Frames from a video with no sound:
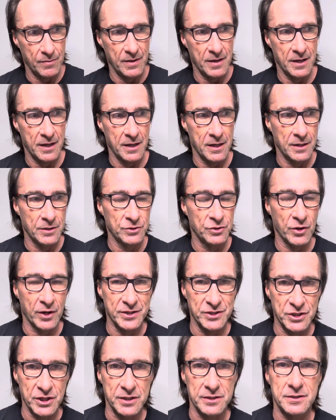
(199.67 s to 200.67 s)
uh,
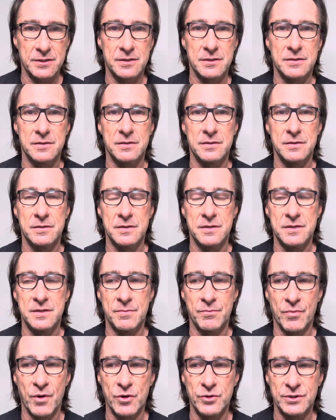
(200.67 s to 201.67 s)
digest
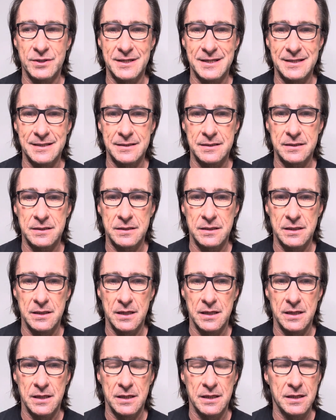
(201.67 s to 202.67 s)
proteins
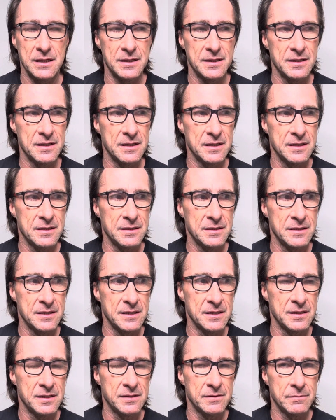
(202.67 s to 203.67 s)
in
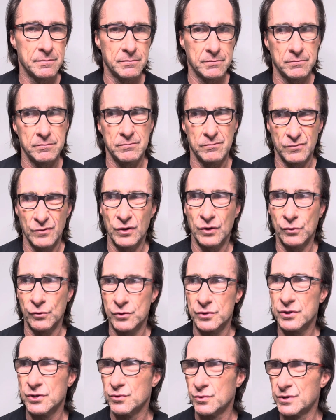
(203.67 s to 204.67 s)
the the
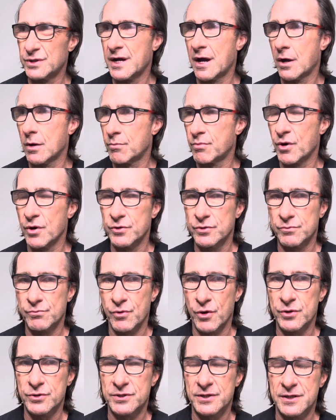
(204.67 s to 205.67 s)
glucins, which are a pro
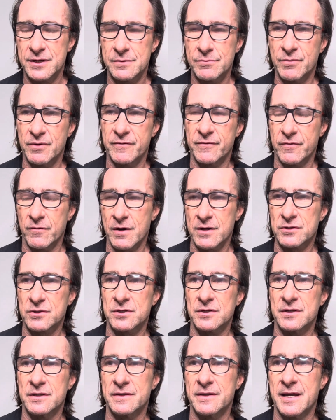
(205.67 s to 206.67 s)
protein, but for
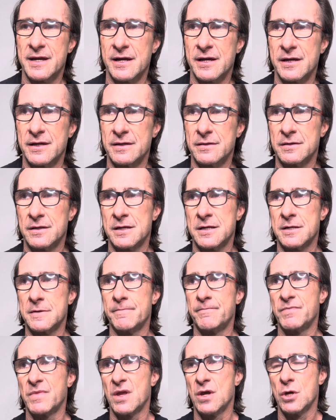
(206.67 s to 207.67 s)
us, they
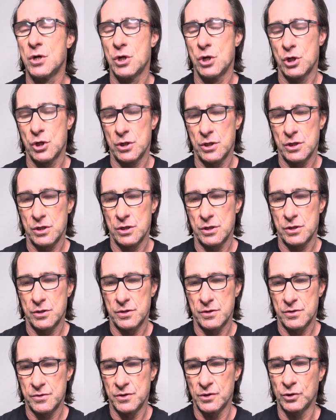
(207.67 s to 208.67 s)
um,
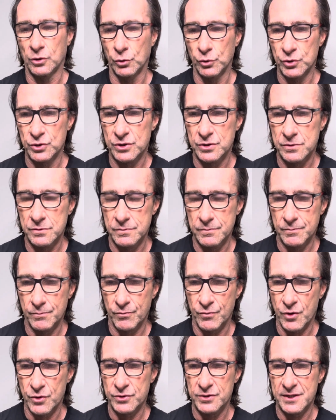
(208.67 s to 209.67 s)
the gluten
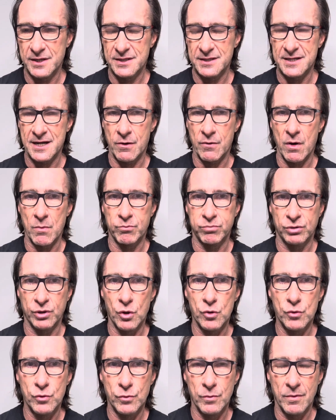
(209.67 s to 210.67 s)
proteins are a
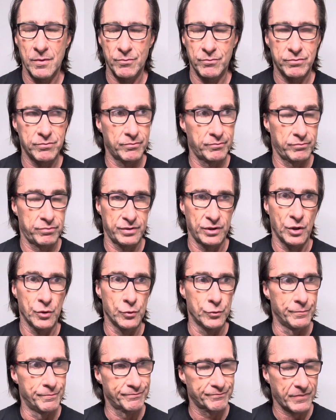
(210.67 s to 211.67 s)
pro,
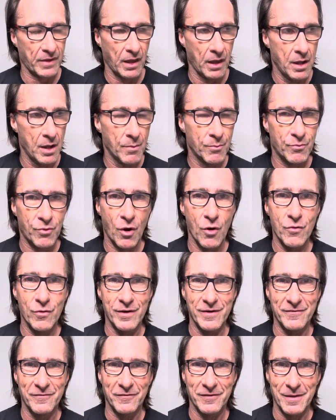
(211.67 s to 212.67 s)
pro,
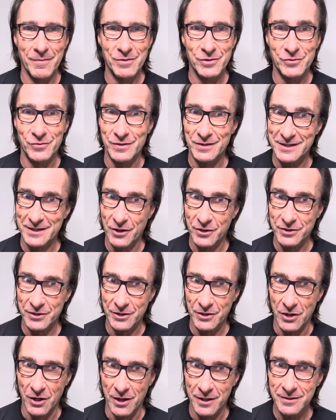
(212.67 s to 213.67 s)
pro-inflammatory
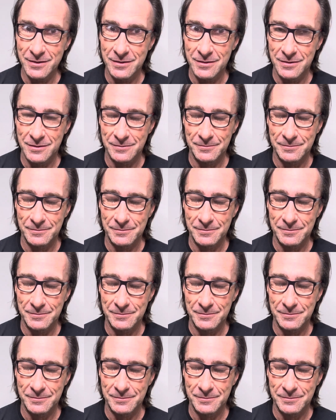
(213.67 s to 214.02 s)
cytokine,